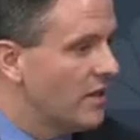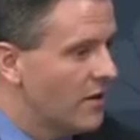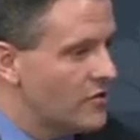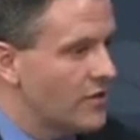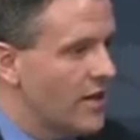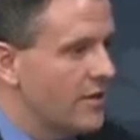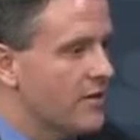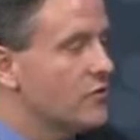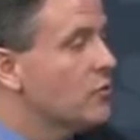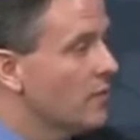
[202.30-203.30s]
we launched it at
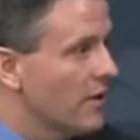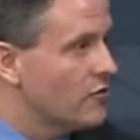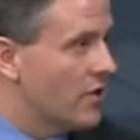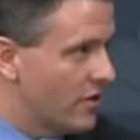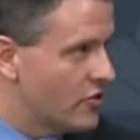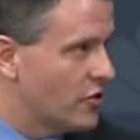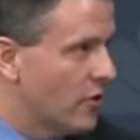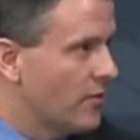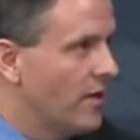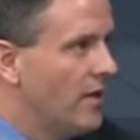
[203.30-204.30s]
the Consumer Electronics
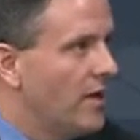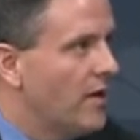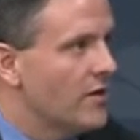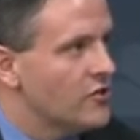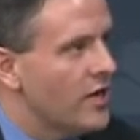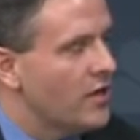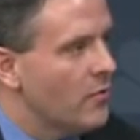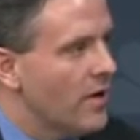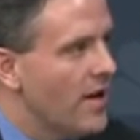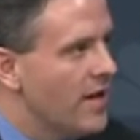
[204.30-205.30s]
Show on
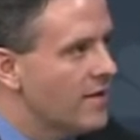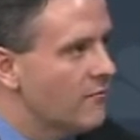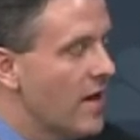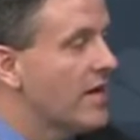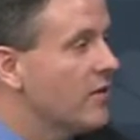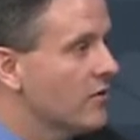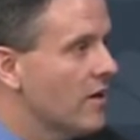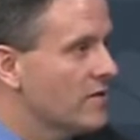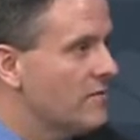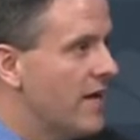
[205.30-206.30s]
January 8th, right here in
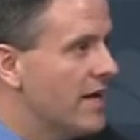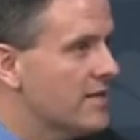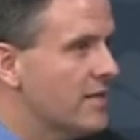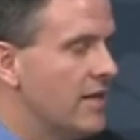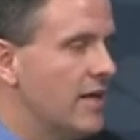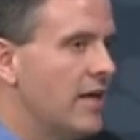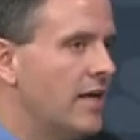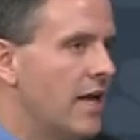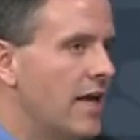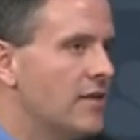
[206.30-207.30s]
Las Vegas, and
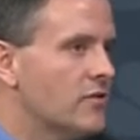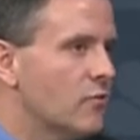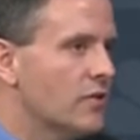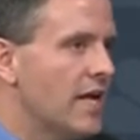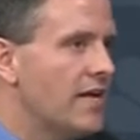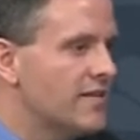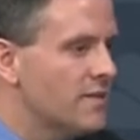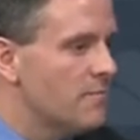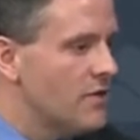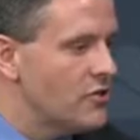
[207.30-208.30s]
it ends. We're taking
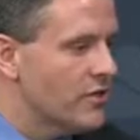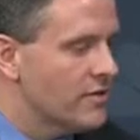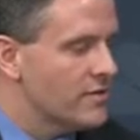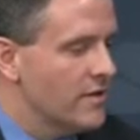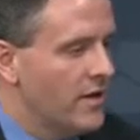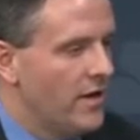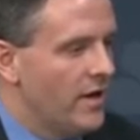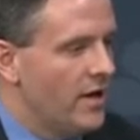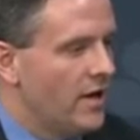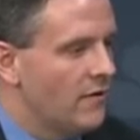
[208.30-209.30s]
submissions
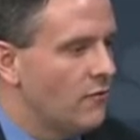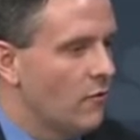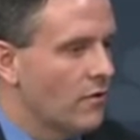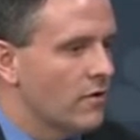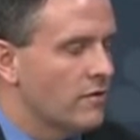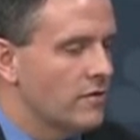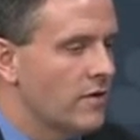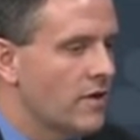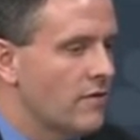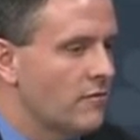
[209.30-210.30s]
for
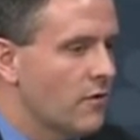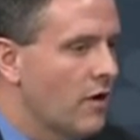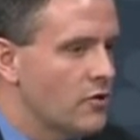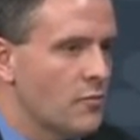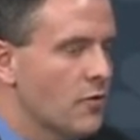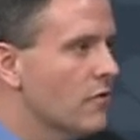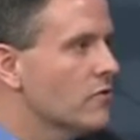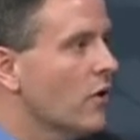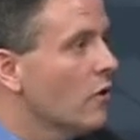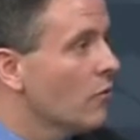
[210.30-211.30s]

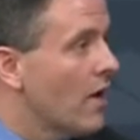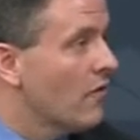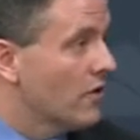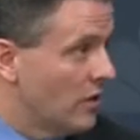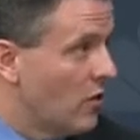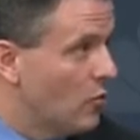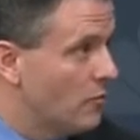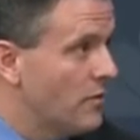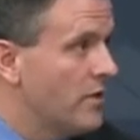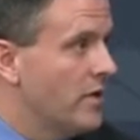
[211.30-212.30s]
entrepreneurs all around the
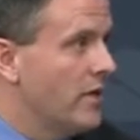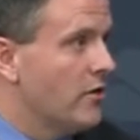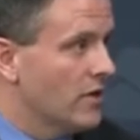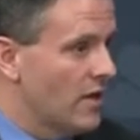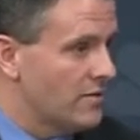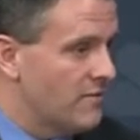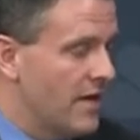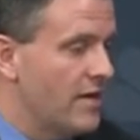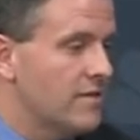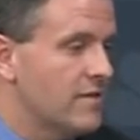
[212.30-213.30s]
globe, here in Las
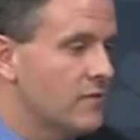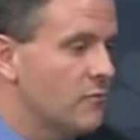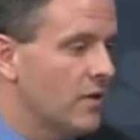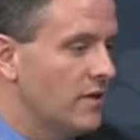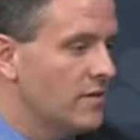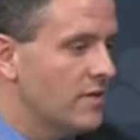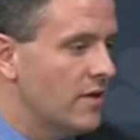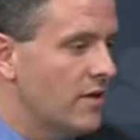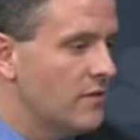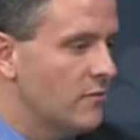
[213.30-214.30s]
Vegas as well as
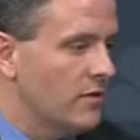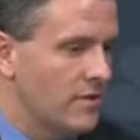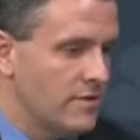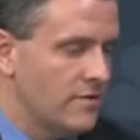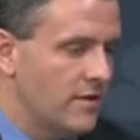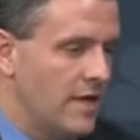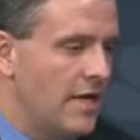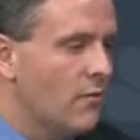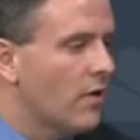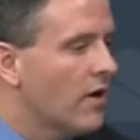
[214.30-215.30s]

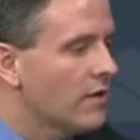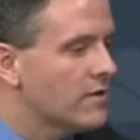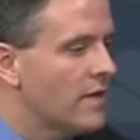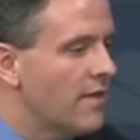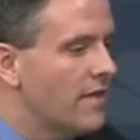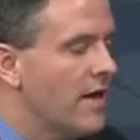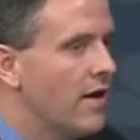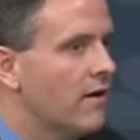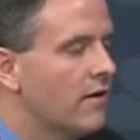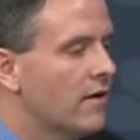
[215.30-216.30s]
anywhere else, and
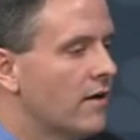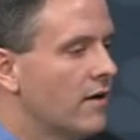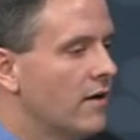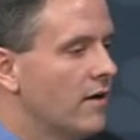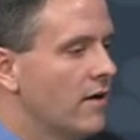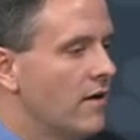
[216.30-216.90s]
they are